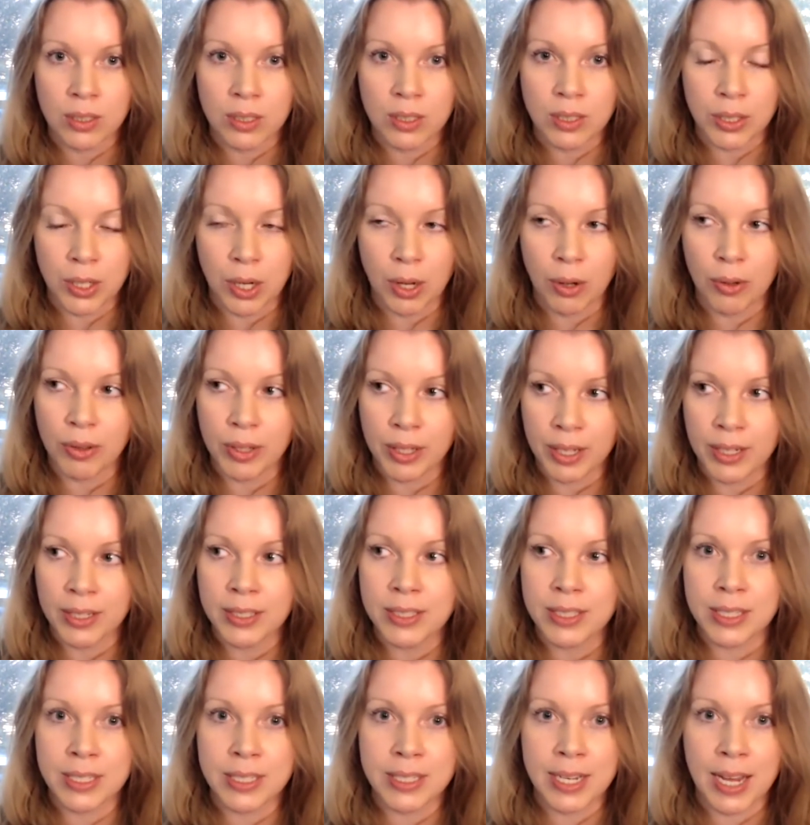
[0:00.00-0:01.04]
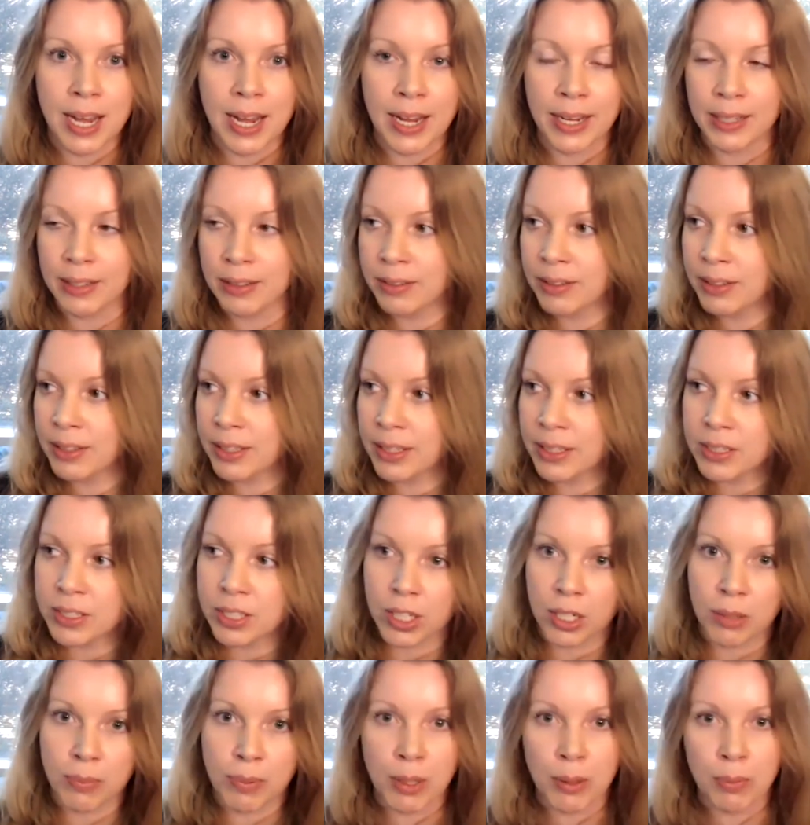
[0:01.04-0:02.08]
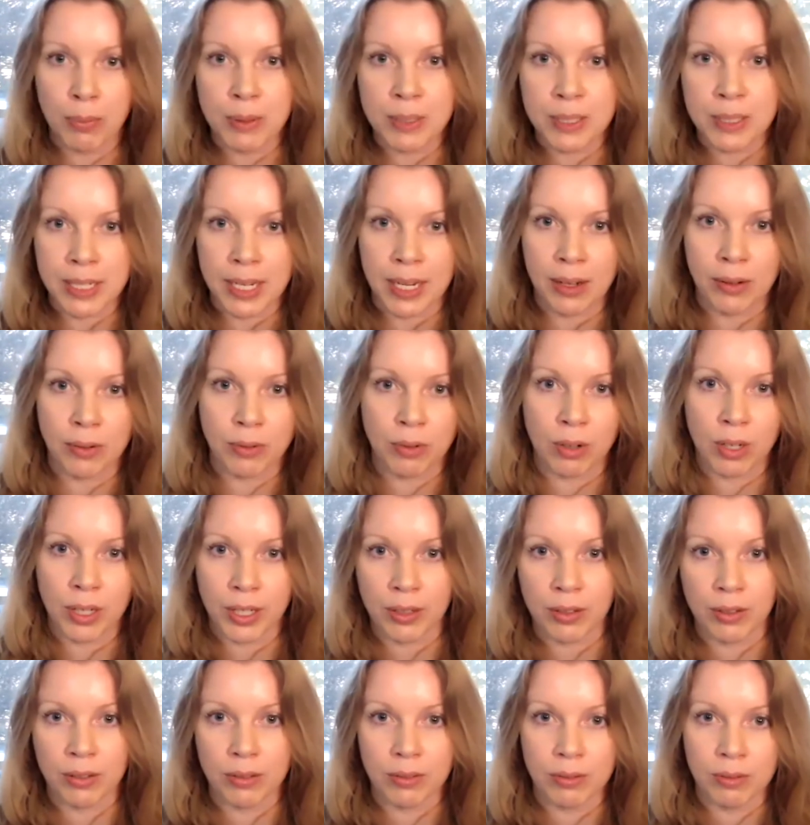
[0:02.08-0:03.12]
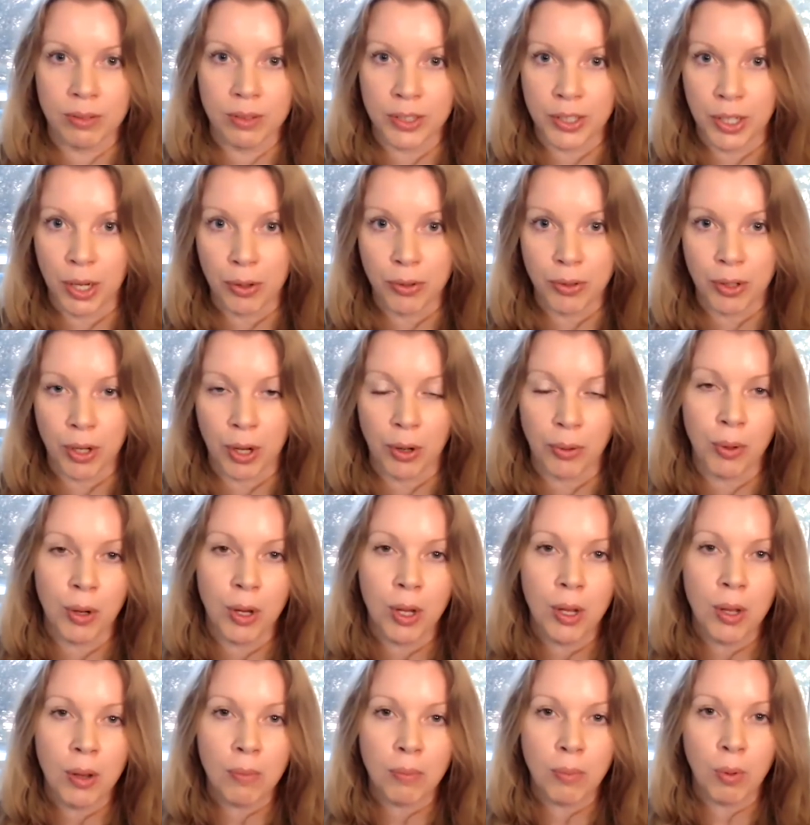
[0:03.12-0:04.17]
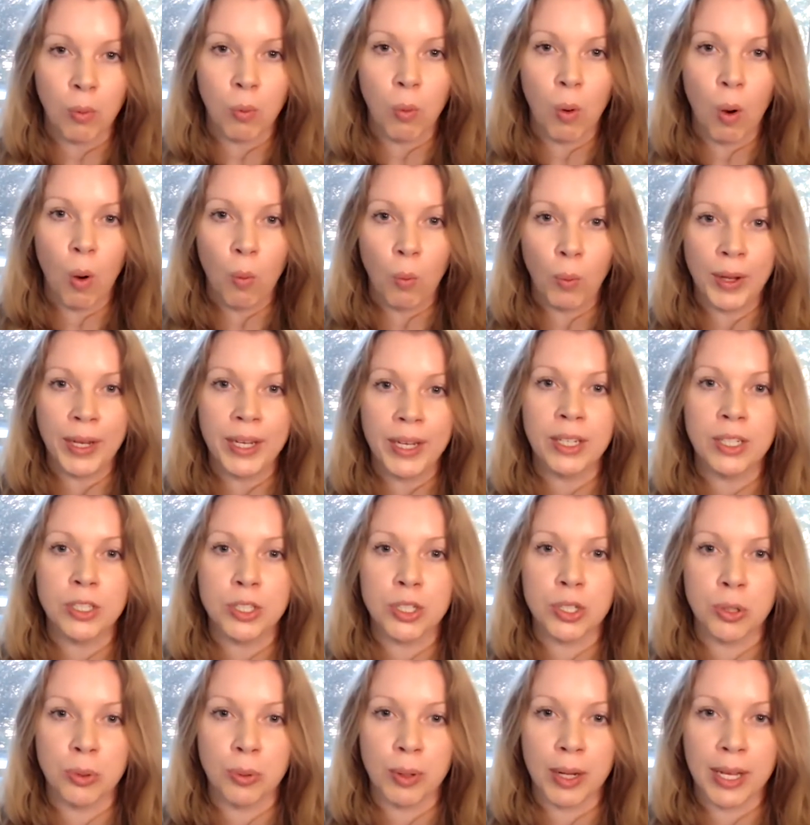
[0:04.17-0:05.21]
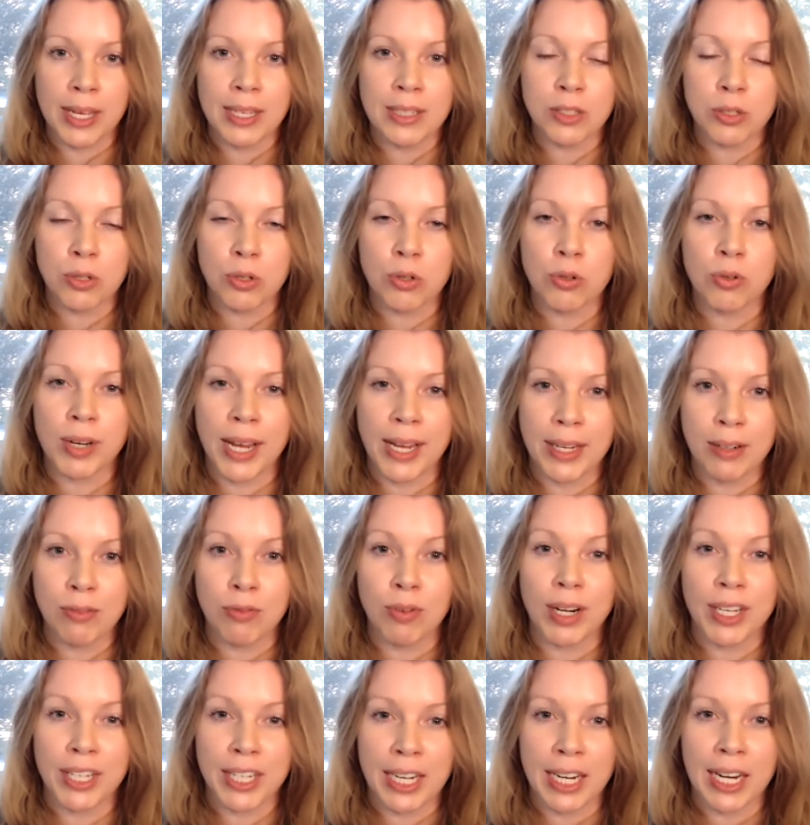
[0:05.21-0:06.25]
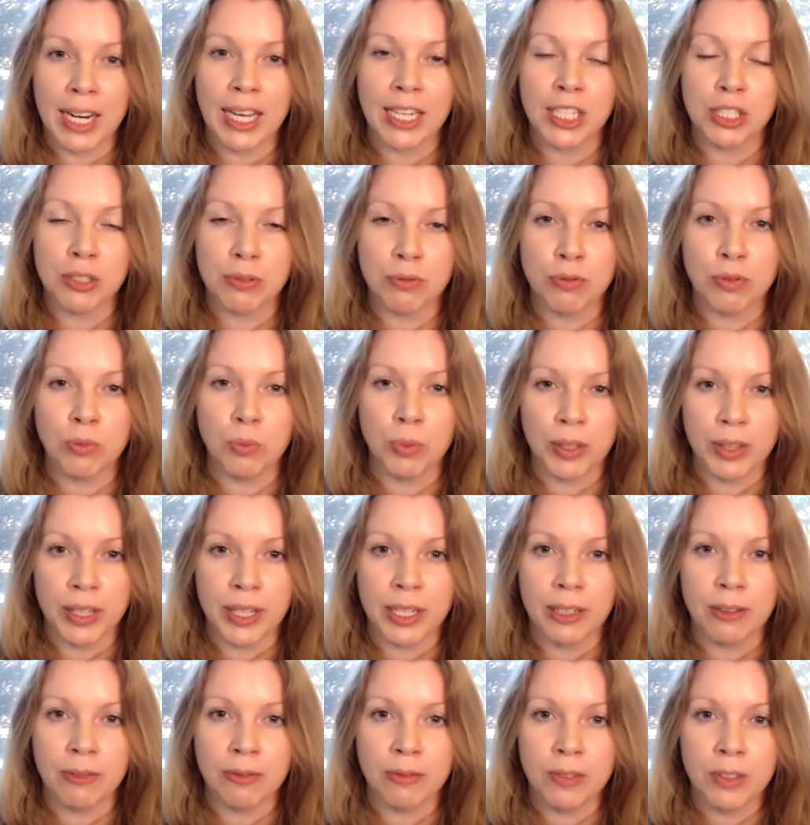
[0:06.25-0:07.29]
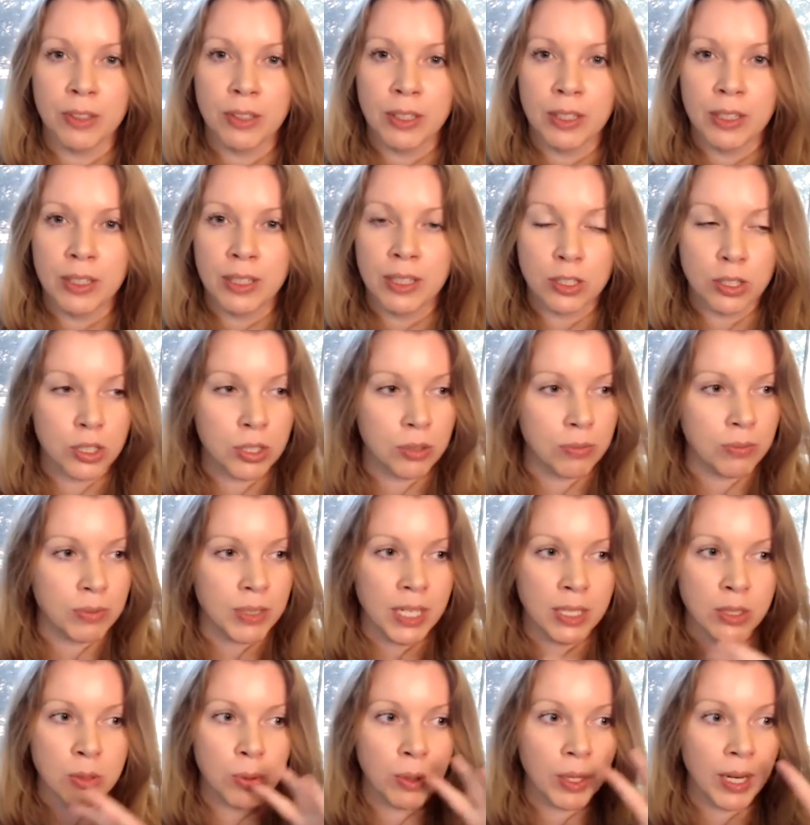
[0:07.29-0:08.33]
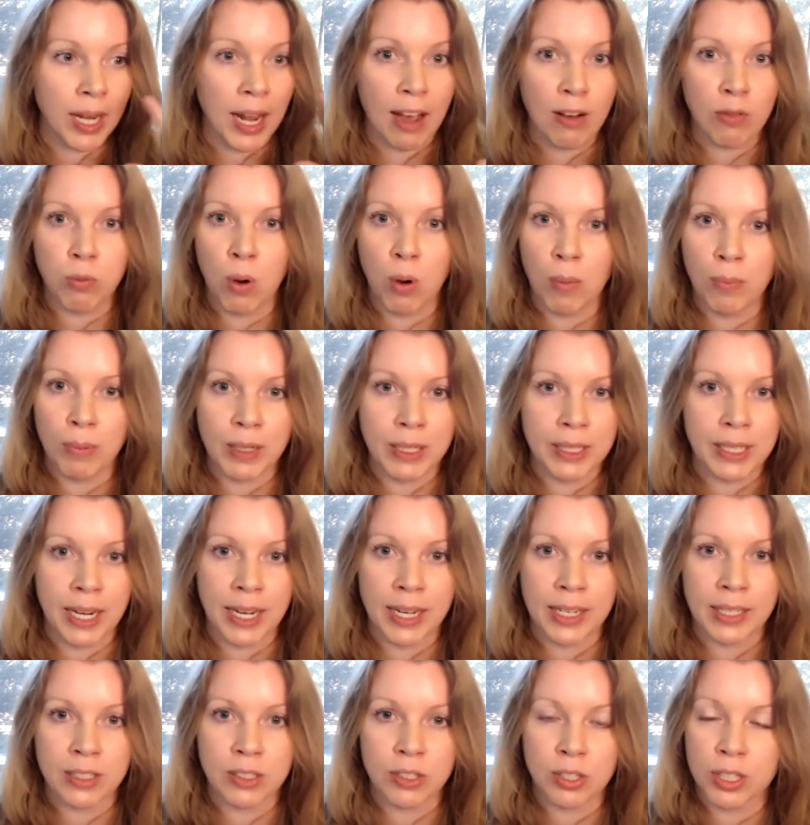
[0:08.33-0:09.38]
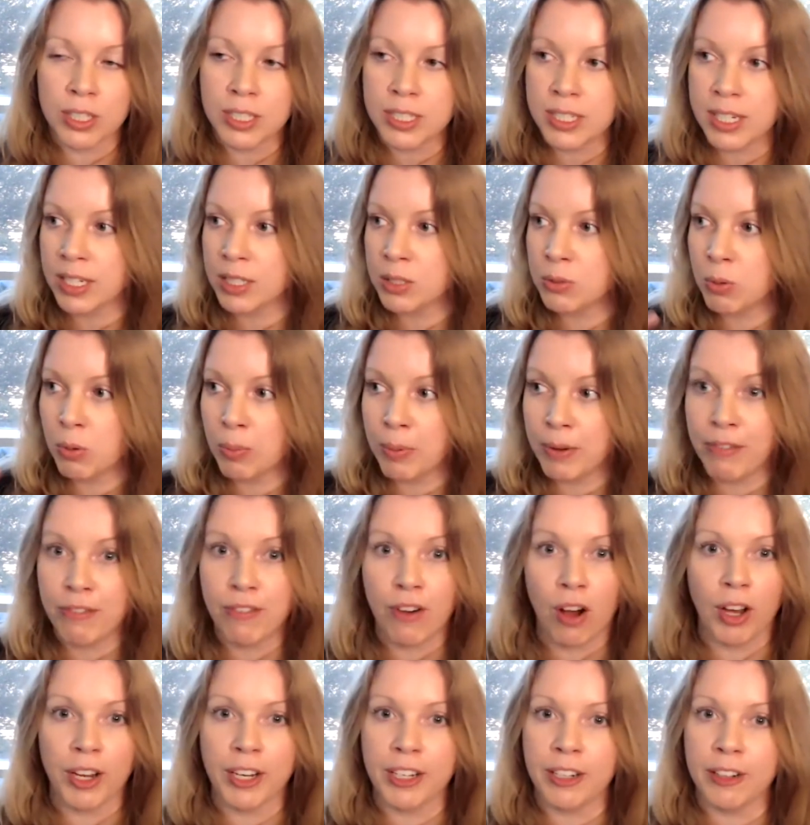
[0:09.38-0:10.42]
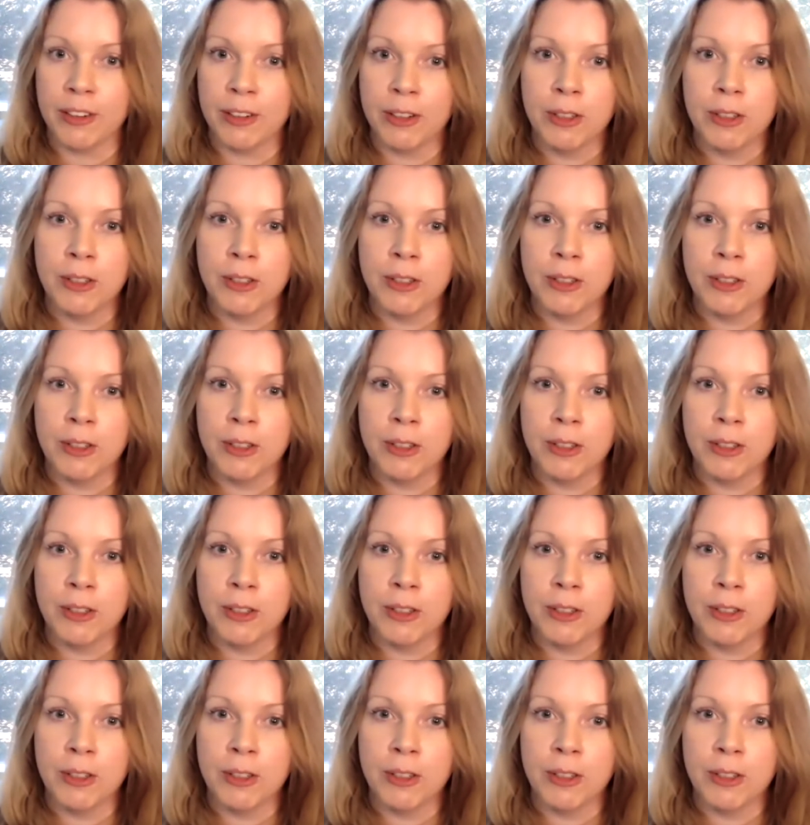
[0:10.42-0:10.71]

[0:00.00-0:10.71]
You know, at the end of the day, things are going to be up and down like a yo-yo, but what we can do is create regulation from within. And some days we're going to have wobbly days, other days will be fine.